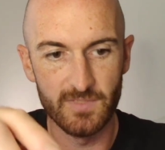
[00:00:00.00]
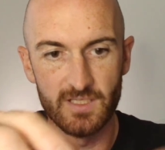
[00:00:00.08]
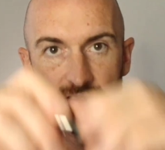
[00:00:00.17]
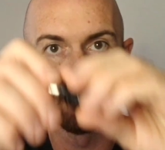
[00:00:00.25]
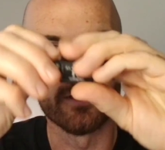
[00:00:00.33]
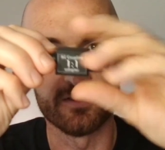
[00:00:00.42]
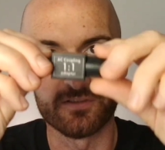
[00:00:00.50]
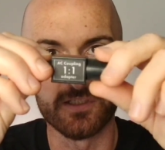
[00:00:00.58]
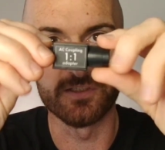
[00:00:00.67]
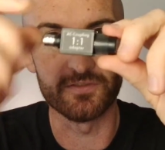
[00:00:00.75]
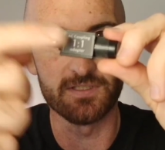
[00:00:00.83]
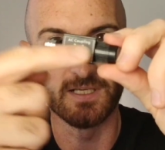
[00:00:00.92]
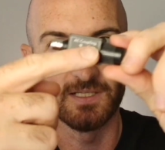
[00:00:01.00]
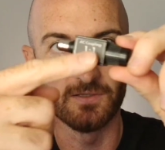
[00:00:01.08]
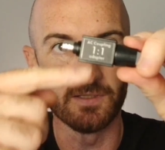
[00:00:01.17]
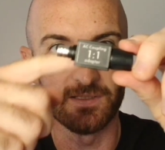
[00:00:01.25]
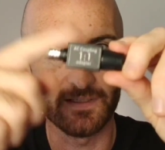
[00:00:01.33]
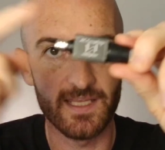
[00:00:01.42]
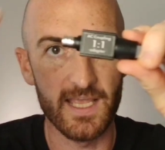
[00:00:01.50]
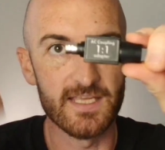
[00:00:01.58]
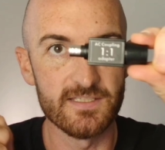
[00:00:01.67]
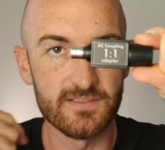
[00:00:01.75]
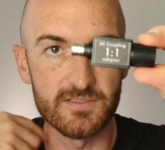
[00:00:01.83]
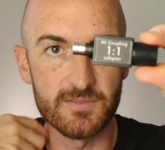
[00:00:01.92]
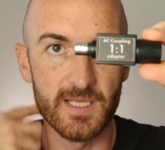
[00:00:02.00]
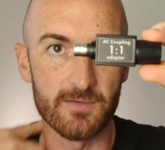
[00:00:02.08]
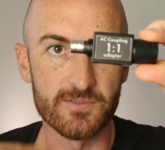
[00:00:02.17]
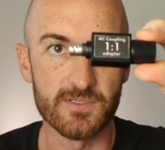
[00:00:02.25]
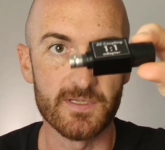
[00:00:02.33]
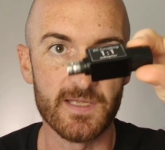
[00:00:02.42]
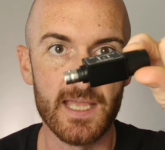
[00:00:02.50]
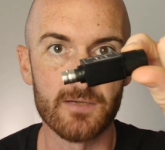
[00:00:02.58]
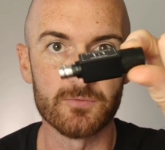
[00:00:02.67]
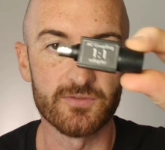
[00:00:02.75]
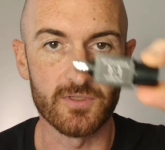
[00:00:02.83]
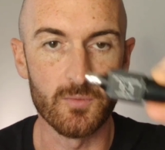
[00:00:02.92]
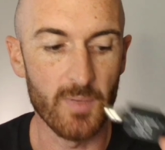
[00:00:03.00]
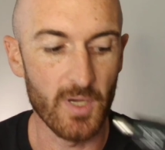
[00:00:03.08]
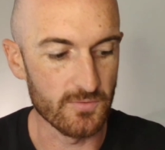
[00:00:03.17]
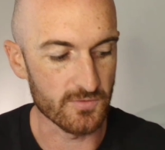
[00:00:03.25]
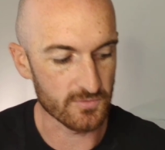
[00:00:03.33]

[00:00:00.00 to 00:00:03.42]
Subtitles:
It's obviously just a little case to be able to house the components